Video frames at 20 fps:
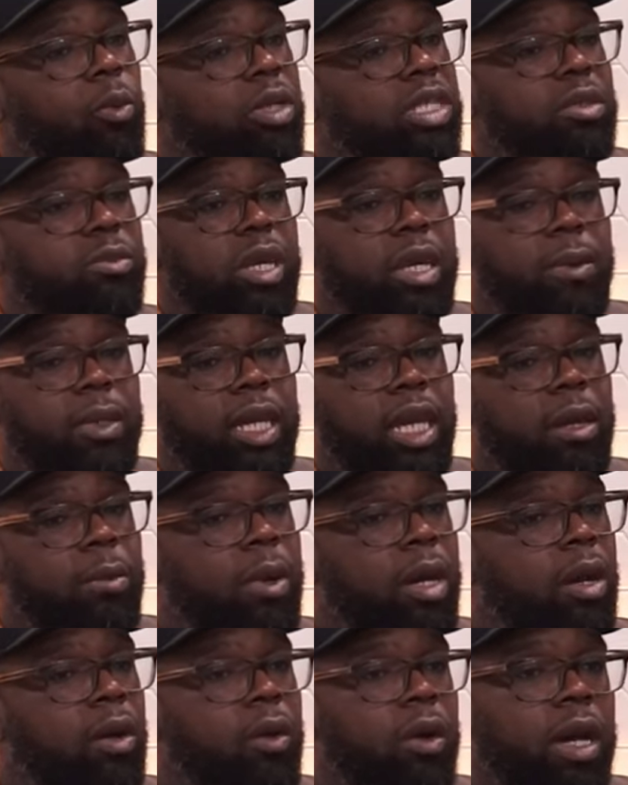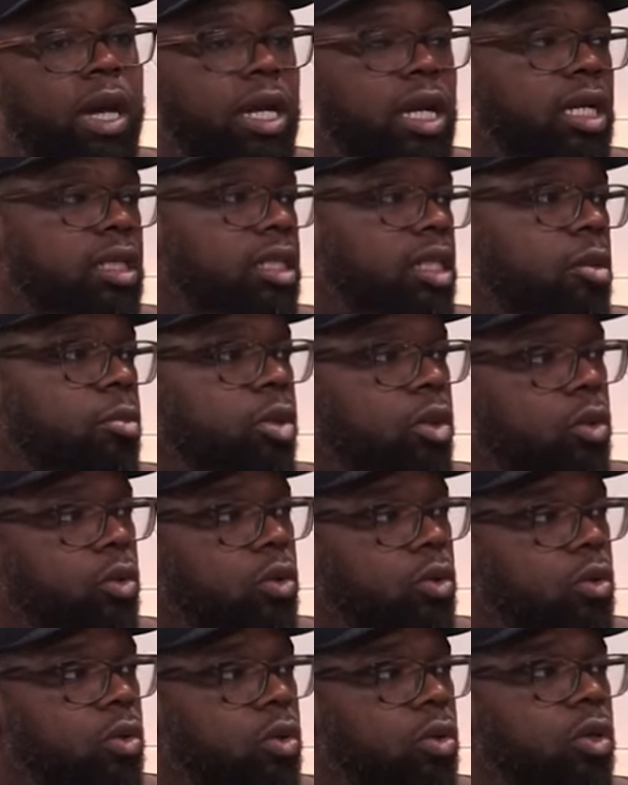once the baby came out, I cut the
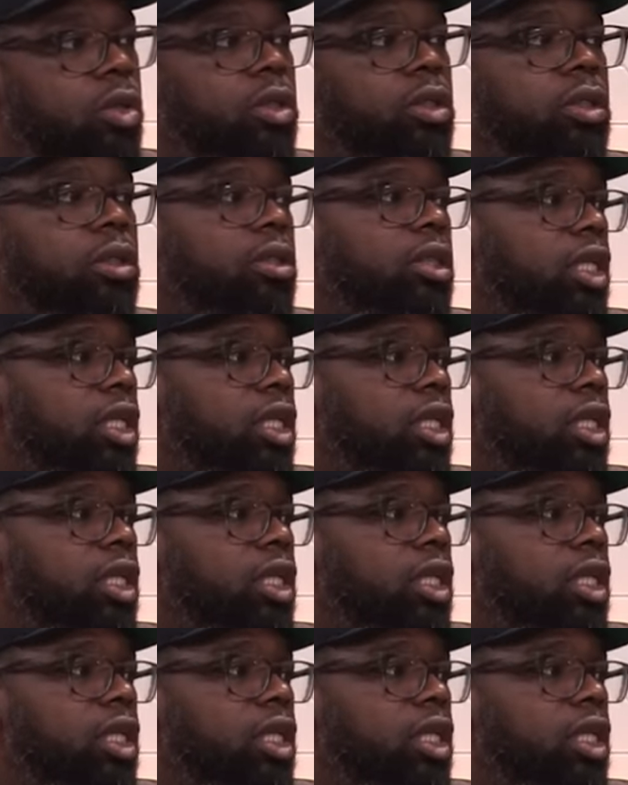umbilical cord.